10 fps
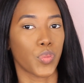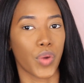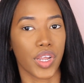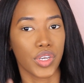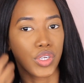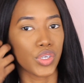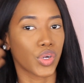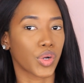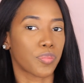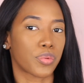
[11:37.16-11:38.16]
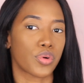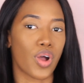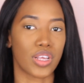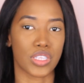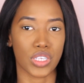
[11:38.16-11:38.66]
when your
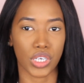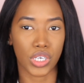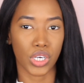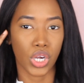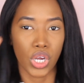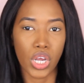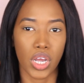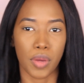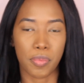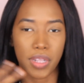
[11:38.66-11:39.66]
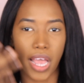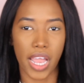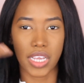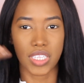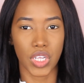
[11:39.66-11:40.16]
bronzer
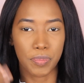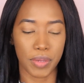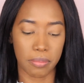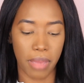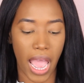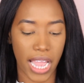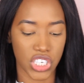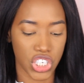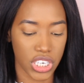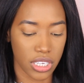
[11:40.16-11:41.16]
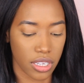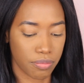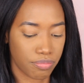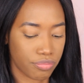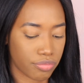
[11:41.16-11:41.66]
applies a bit patchy,
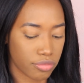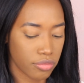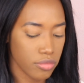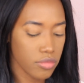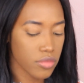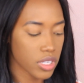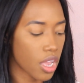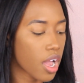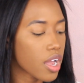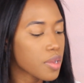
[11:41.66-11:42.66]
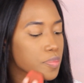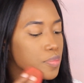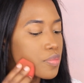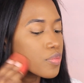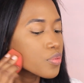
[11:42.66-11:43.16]

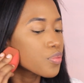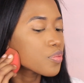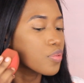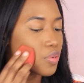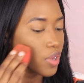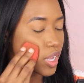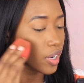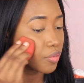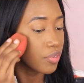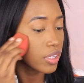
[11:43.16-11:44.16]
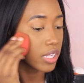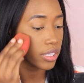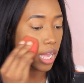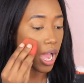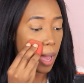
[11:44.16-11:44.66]
and I feel
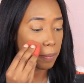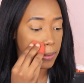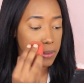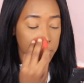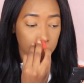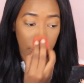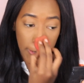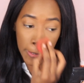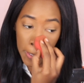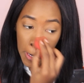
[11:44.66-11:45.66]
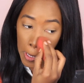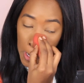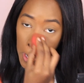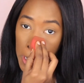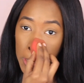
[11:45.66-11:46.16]
like that happens when
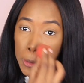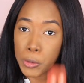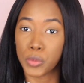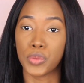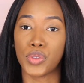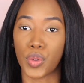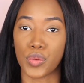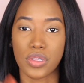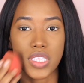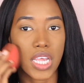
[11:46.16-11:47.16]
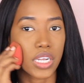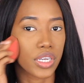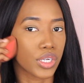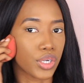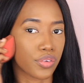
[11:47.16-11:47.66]
you don't
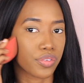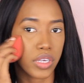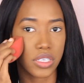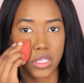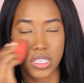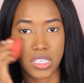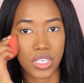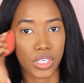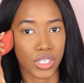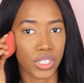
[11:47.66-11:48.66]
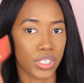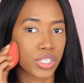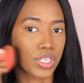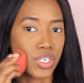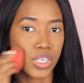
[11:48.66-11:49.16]
set your face
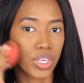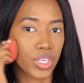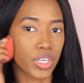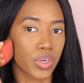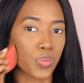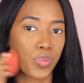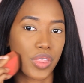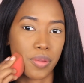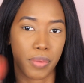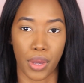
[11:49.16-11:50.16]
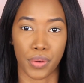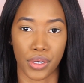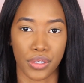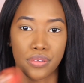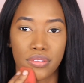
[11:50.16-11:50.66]
with a powder.